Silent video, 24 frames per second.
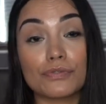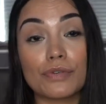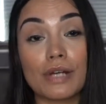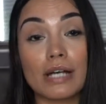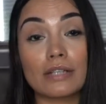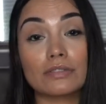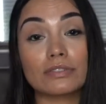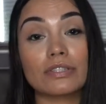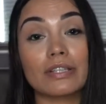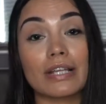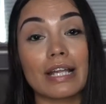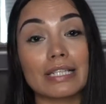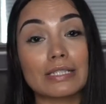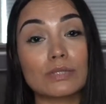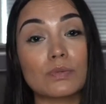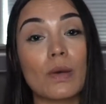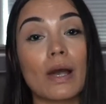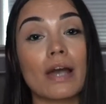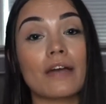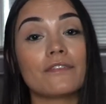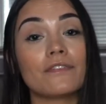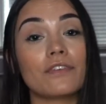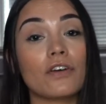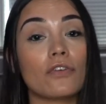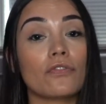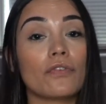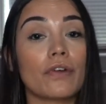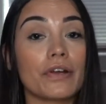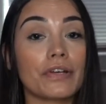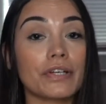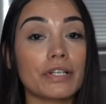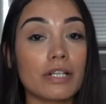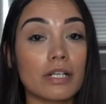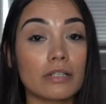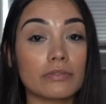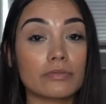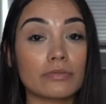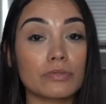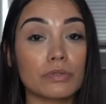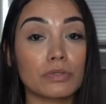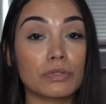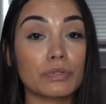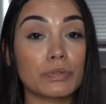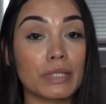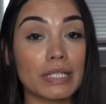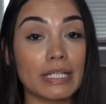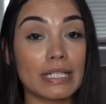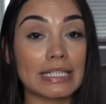round, so that's why I felt very comfortable
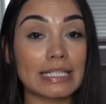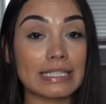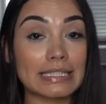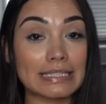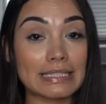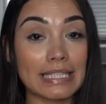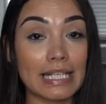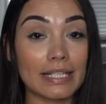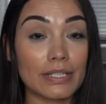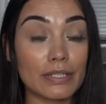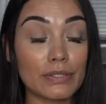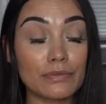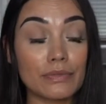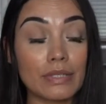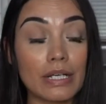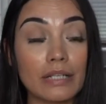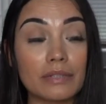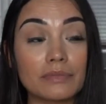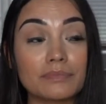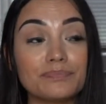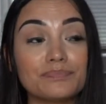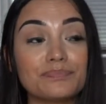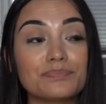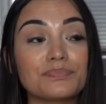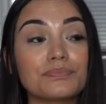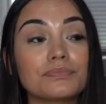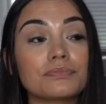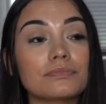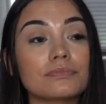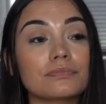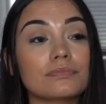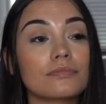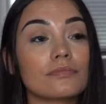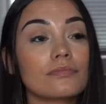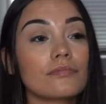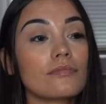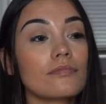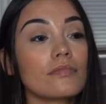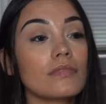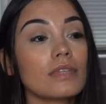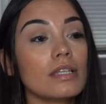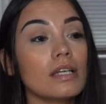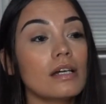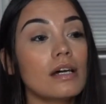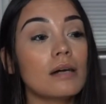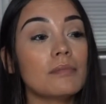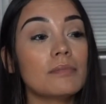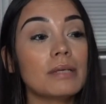doing it a second round.
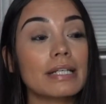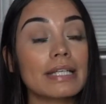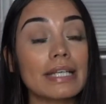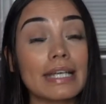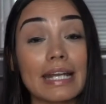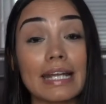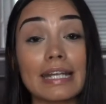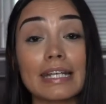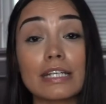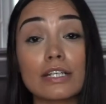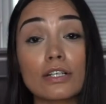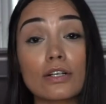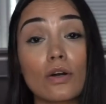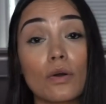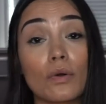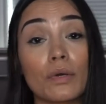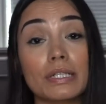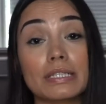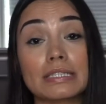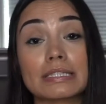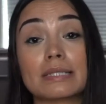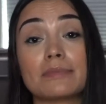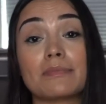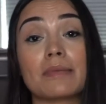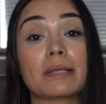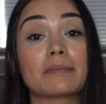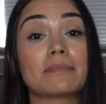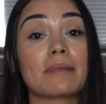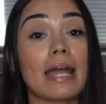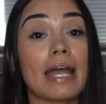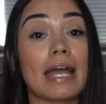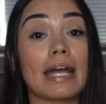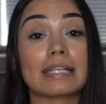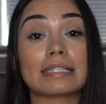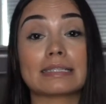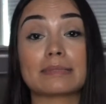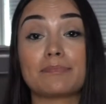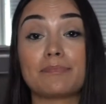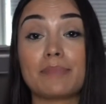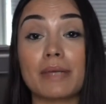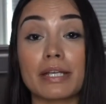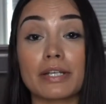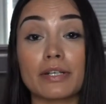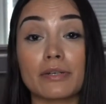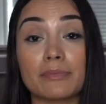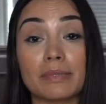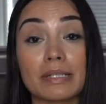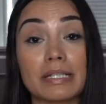Again, I didn't go in to make my ass
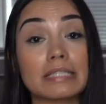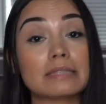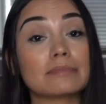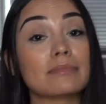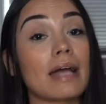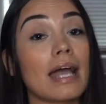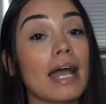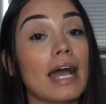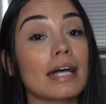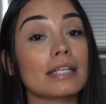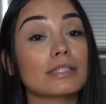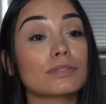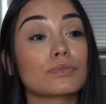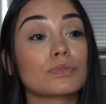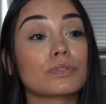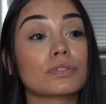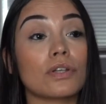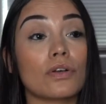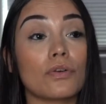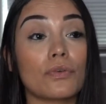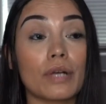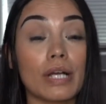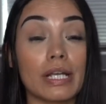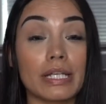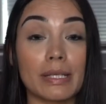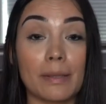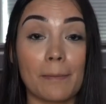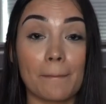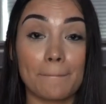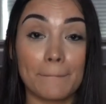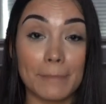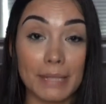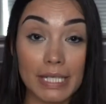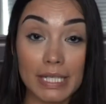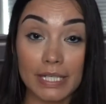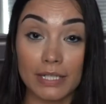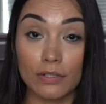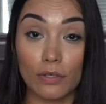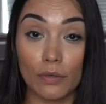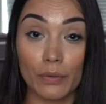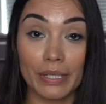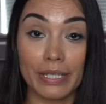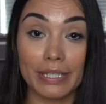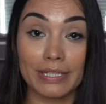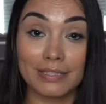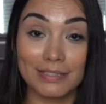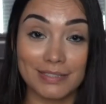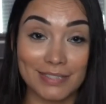bigger because my ass was already big
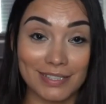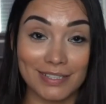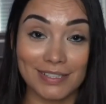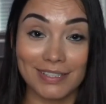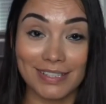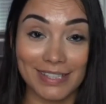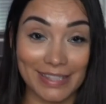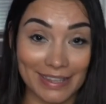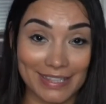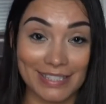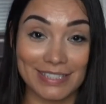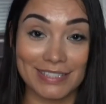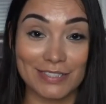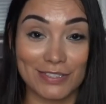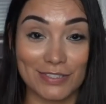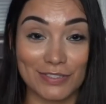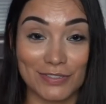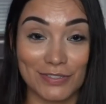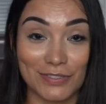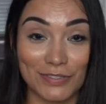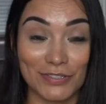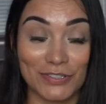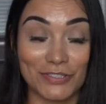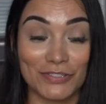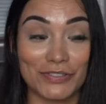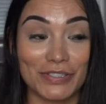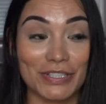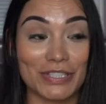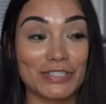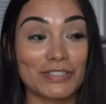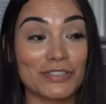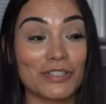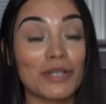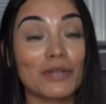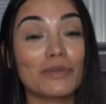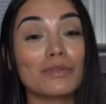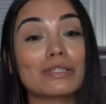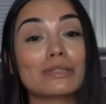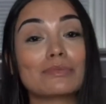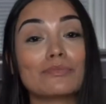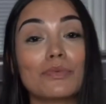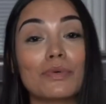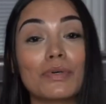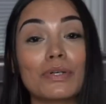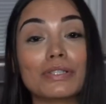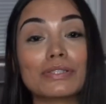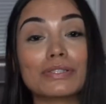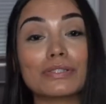going into this surgery. So it was
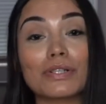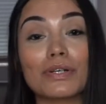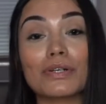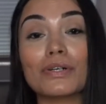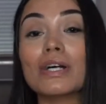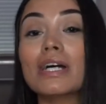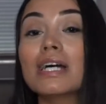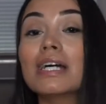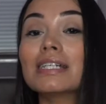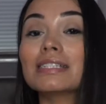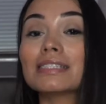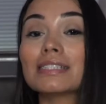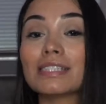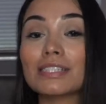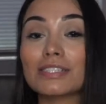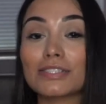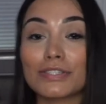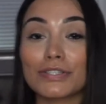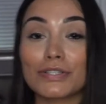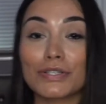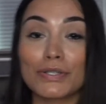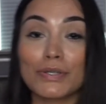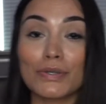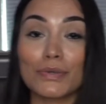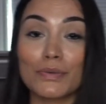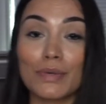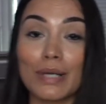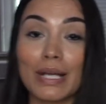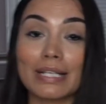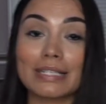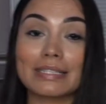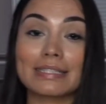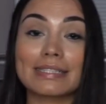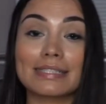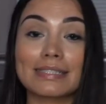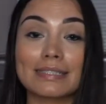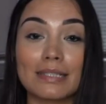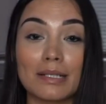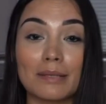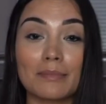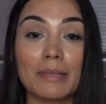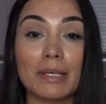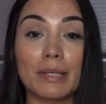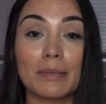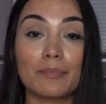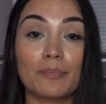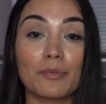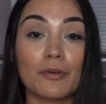more so just to correct
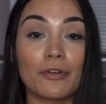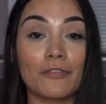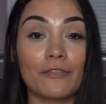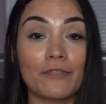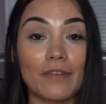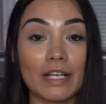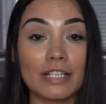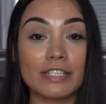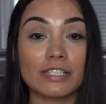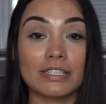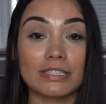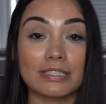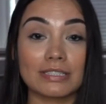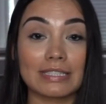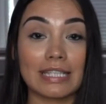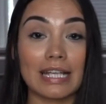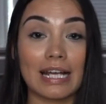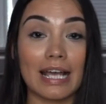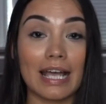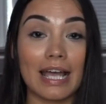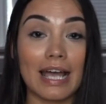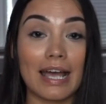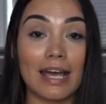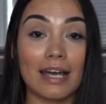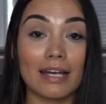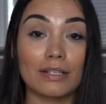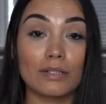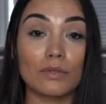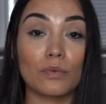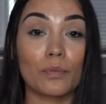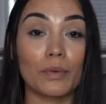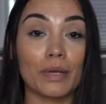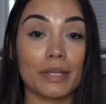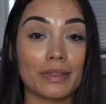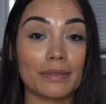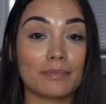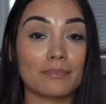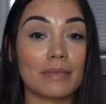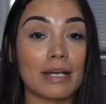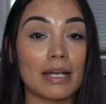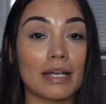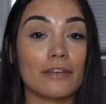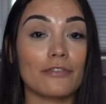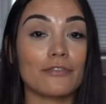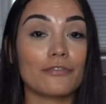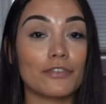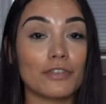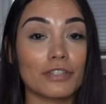some imperfections that I had with
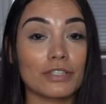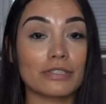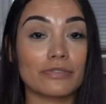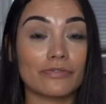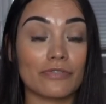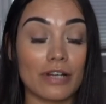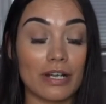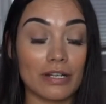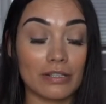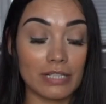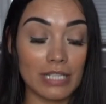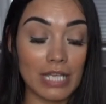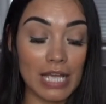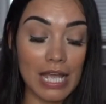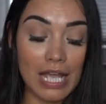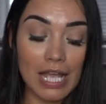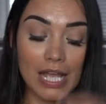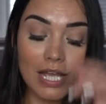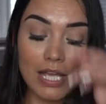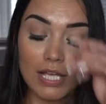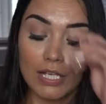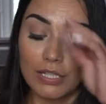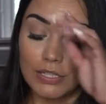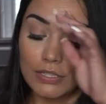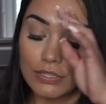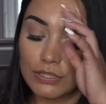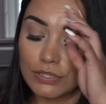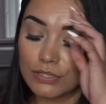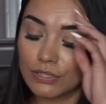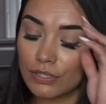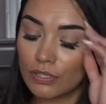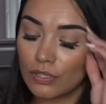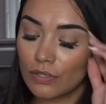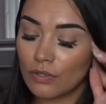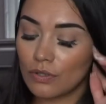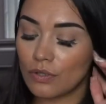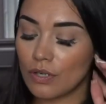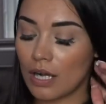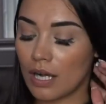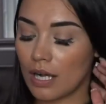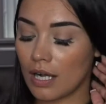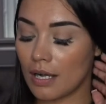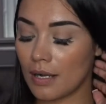my first round. So